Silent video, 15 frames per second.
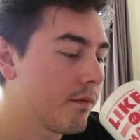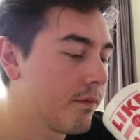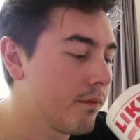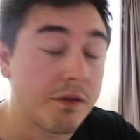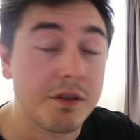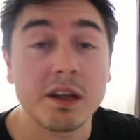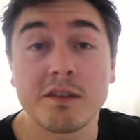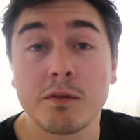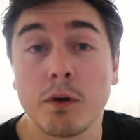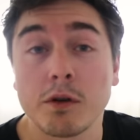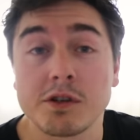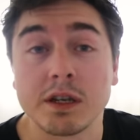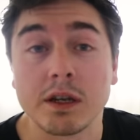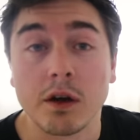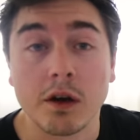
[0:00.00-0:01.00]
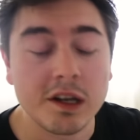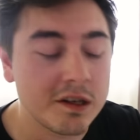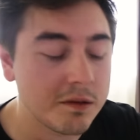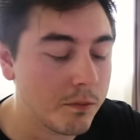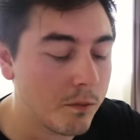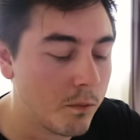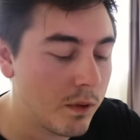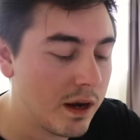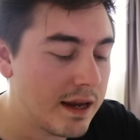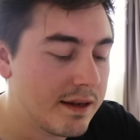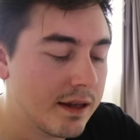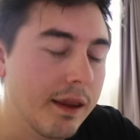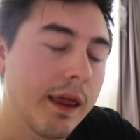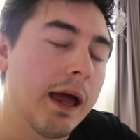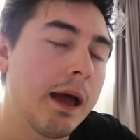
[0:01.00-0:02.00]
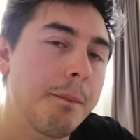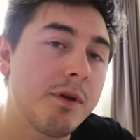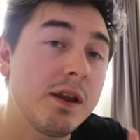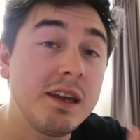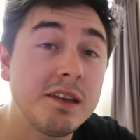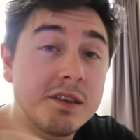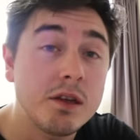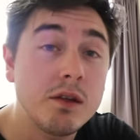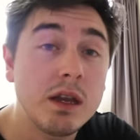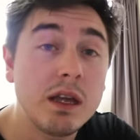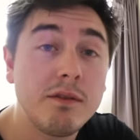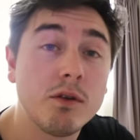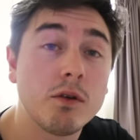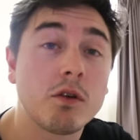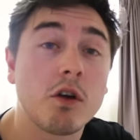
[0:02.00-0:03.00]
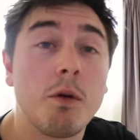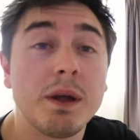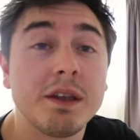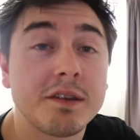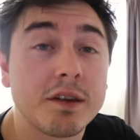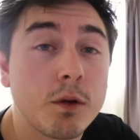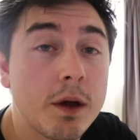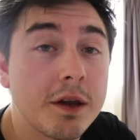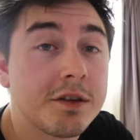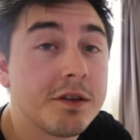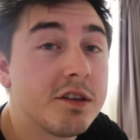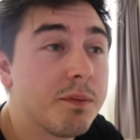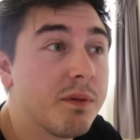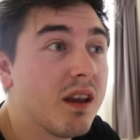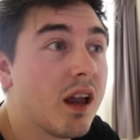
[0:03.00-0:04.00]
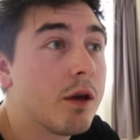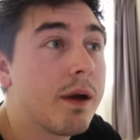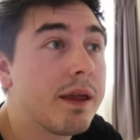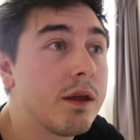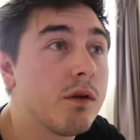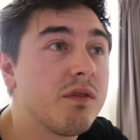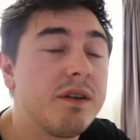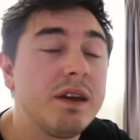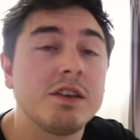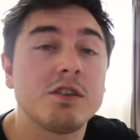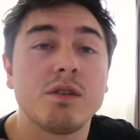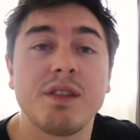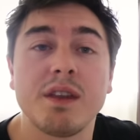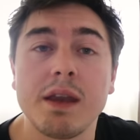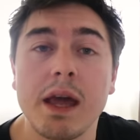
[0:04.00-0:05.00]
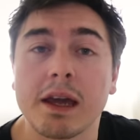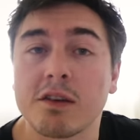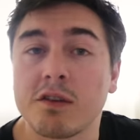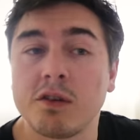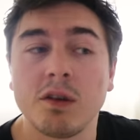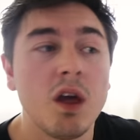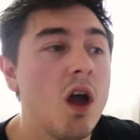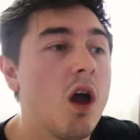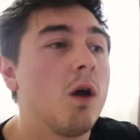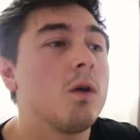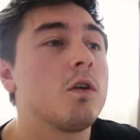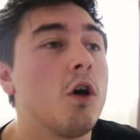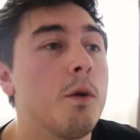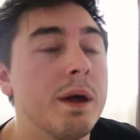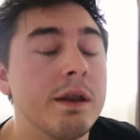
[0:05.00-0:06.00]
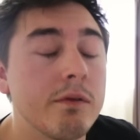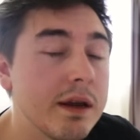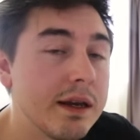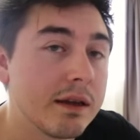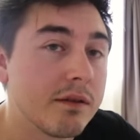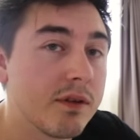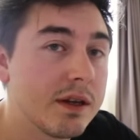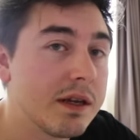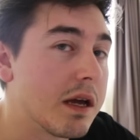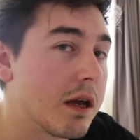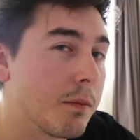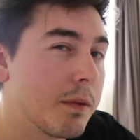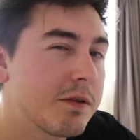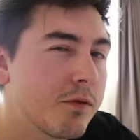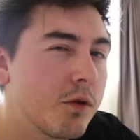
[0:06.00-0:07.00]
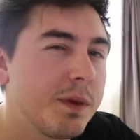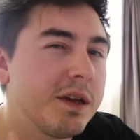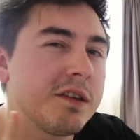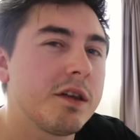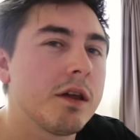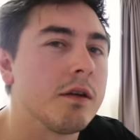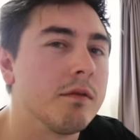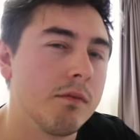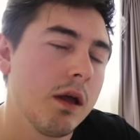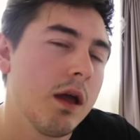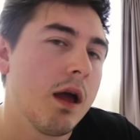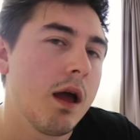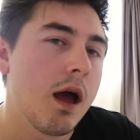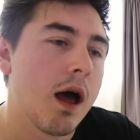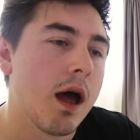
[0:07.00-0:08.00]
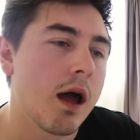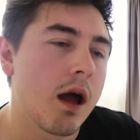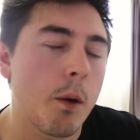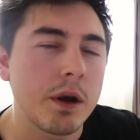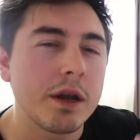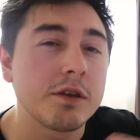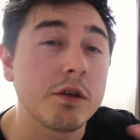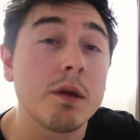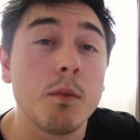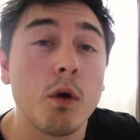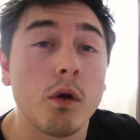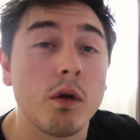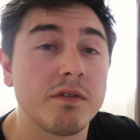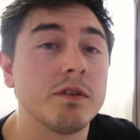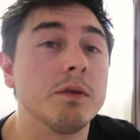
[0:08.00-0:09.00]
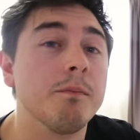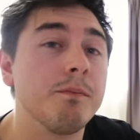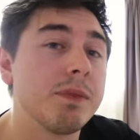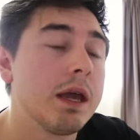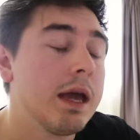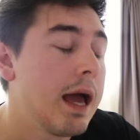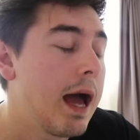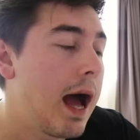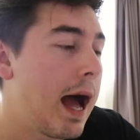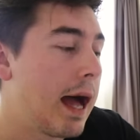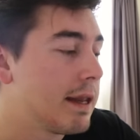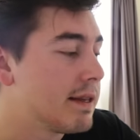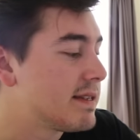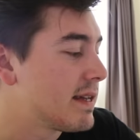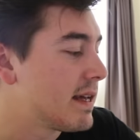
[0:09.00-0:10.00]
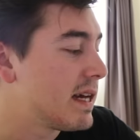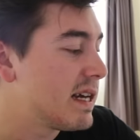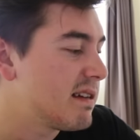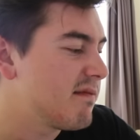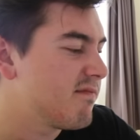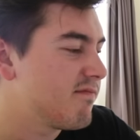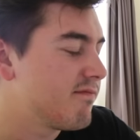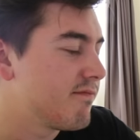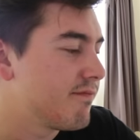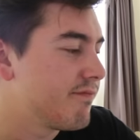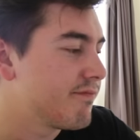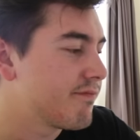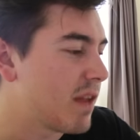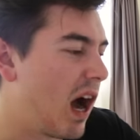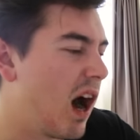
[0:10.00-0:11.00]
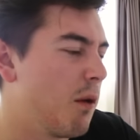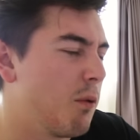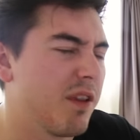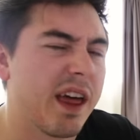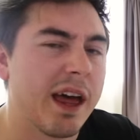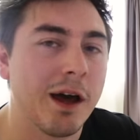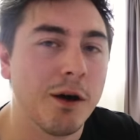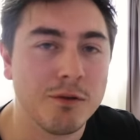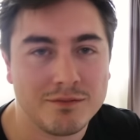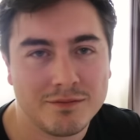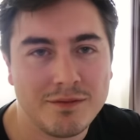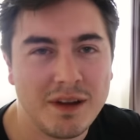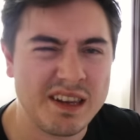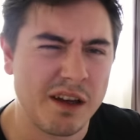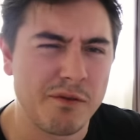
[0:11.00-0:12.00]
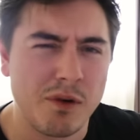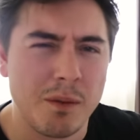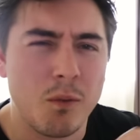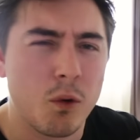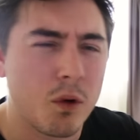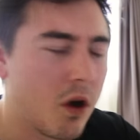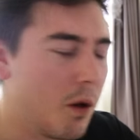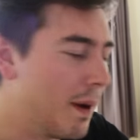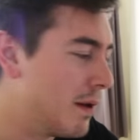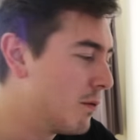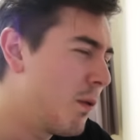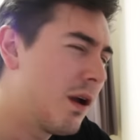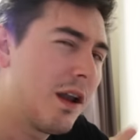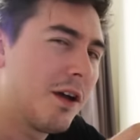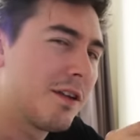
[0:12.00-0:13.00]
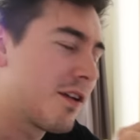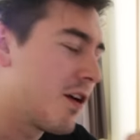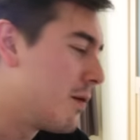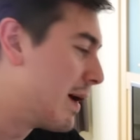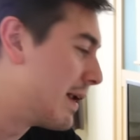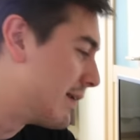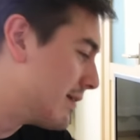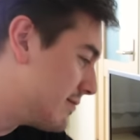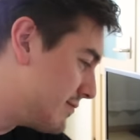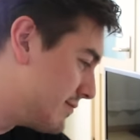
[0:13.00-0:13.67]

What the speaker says: Well, thanks for watching, guys. We'll end it there. Please do leave your comments and questions below, and they'll feature in the next comment reading video, which will be soon. I want to do it more often. And, what the hell? Let's have one more comment. One last comment.